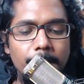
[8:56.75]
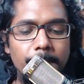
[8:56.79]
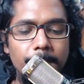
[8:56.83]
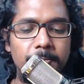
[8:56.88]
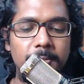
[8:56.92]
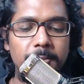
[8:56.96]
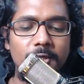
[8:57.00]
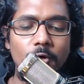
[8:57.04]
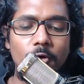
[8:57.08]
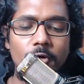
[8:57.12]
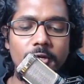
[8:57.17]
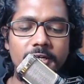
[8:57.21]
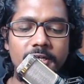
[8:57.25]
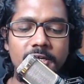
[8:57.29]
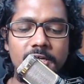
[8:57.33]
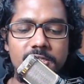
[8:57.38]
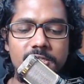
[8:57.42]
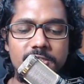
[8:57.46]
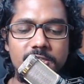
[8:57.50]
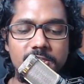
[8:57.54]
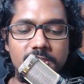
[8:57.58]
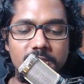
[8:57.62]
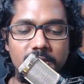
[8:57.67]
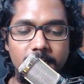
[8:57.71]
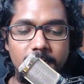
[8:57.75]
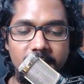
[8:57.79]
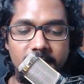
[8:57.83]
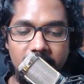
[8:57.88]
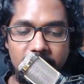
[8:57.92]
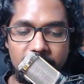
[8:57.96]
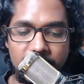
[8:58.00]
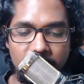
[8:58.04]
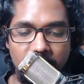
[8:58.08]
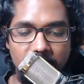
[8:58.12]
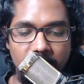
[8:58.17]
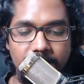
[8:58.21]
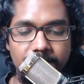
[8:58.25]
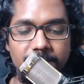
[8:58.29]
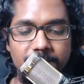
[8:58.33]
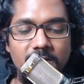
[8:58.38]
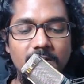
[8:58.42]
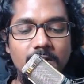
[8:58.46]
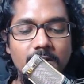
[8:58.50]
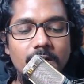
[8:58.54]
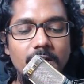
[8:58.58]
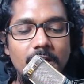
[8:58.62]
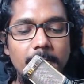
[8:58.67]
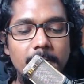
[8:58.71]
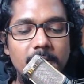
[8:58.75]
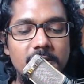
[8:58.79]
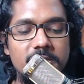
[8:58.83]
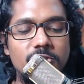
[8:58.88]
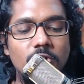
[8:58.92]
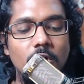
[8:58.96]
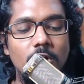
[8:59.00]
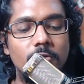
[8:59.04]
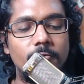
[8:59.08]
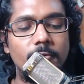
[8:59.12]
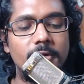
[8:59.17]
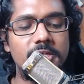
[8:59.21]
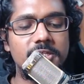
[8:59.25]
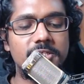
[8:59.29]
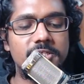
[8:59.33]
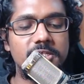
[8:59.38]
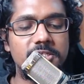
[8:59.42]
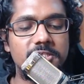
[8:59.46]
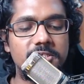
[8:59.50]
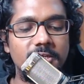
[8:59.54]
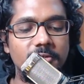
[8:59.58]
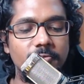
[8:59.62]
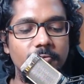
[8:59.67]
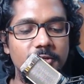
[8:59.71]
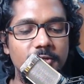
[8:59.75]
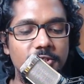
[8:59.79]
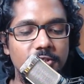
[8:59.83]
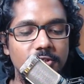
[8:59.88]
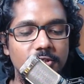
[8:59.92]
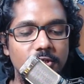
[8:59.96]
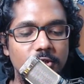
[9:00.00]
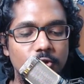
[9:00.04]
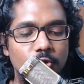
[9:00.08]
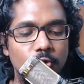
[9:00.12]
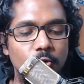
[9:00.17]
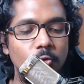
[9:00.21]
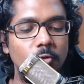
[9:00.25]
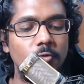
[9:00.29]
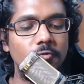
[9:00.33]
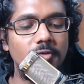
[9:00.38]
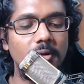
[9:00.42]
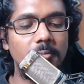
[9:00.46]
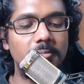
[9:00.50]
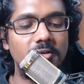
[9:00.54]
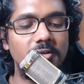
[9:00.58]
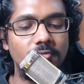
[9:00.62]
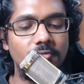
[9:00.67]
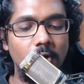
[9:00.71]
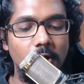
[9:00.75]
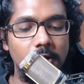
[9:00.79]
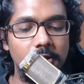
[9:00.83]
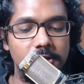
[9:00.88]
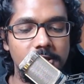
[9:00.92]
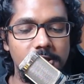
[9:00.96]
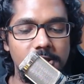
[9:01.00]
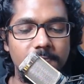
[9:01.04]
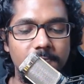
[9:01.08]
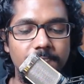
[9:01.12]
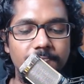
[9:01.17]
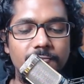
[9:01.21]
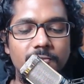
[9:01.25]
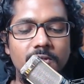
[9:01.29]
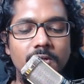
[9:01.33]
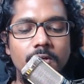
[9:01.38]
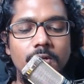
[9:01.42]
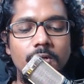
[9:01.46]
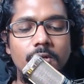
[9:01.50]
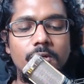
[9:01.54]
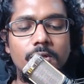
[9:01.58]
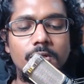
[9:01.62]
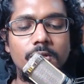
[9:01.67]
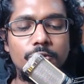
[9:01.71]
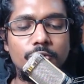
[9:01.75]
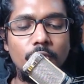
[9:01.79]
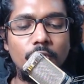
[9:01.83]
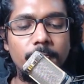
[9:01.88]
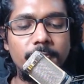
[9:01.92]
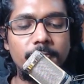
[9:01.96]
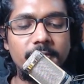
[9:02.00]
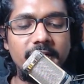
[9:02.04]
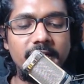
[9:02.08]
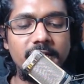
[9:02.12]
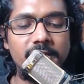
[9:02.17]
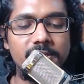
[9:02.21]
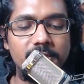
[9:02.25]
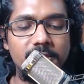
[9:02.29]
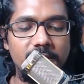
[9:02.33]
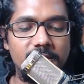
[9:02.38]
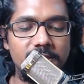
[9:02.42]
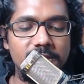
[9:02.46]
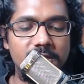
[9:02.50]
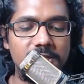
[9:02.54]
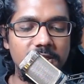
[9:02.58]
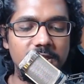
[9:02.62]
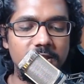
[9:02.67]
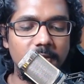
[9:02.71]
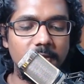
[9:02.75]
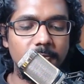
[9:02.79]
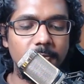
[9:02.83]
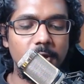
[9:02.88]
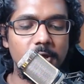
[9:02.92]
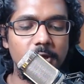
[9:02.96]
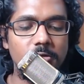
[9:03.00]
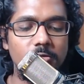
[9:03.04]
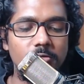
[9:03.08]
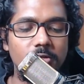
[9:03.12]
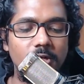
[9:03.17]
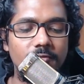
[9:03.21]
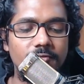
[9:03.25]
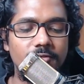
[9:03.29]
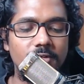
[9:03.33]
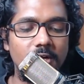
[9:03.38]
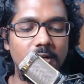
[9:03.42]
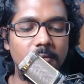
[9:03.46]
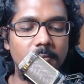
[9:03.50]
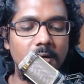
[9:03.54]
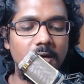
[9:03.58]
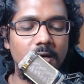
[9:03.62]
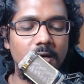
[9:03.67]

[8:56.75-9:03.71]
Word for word: Pure in his discrimination. He must always distinguish the true from the false. To obtain success in the pursuit of dharma,